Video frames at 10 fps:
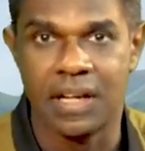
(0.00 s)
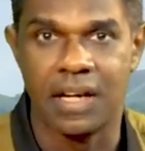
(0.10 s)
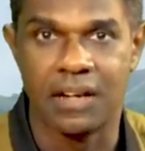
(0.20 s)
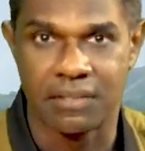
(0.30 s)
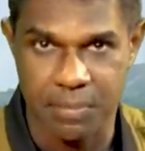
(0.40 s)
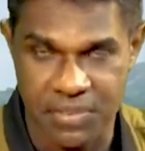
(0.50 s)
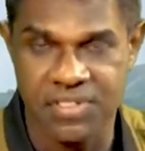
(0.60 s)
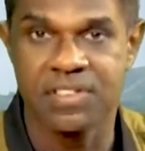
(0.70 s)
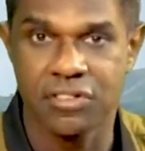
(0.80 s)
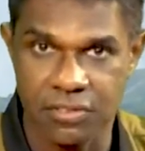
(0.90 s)

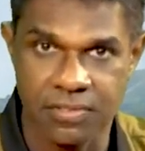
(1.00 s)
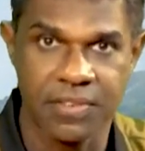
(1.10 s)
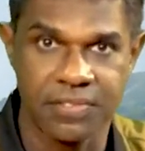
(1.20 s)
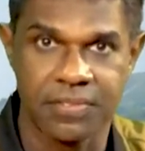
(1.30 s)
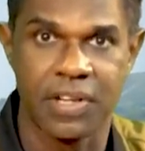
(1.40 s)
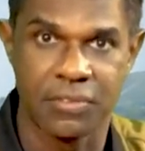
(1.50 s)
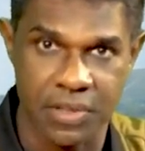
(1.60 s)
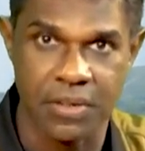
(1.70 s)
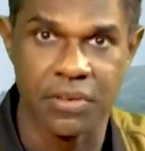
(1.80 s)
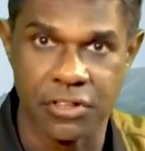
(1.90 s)
representative of what
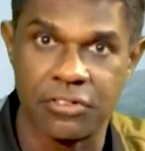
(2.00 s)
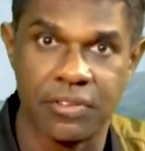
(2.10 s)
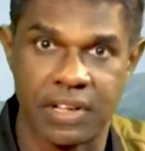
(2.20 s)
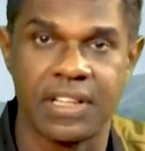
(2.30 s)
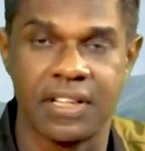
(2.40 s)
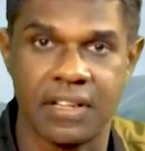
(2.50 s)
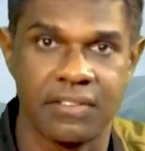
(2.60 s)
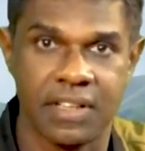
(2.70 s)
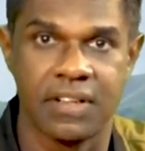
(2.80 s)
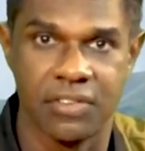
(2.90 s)
we are going through right now
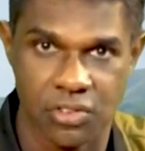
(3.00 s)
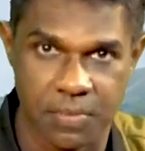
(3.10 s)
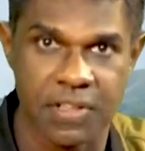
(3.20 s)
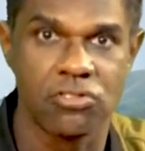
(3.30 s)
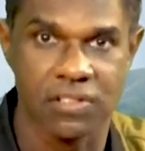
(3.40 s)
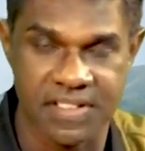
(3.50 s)
in our spiritual